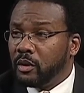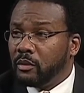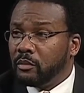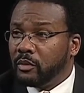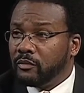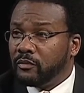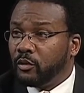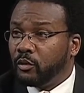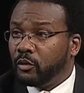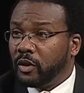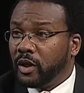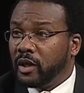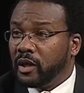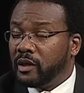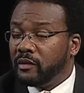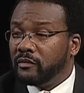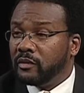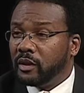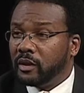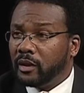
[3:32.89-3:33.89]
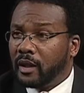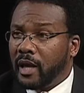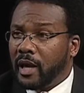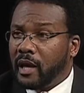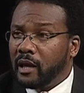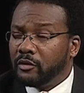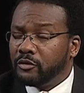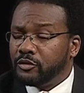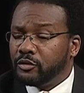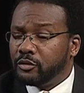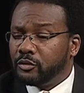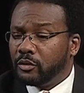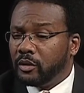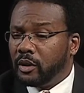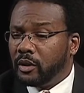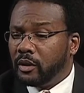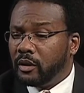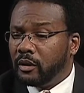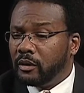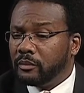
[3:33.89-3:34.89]
before they're even allowed
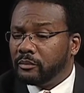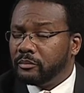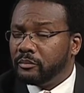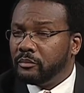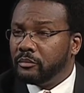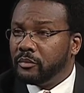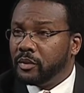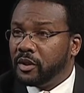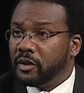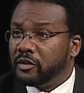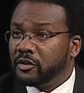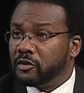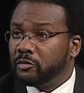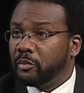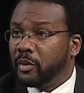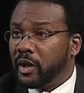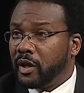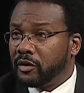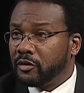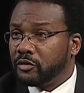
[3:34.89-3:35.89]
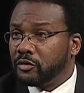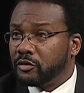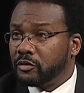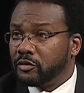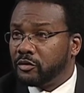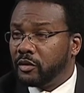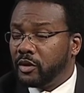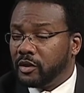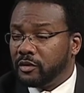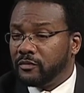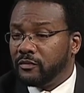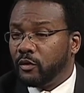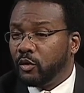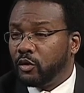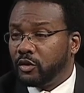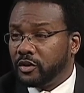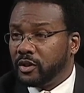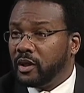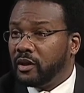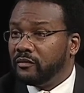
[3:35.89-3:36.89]
to be inspectors as far
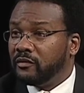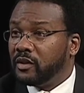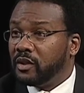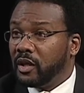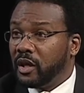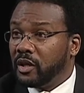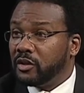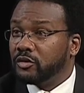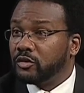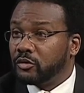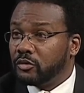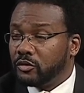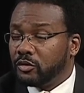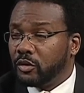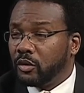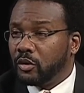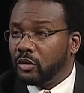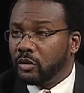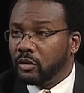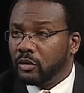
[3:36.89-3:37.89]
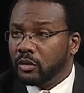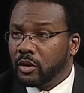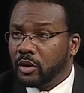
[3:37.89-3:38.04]
as FDA is concerned.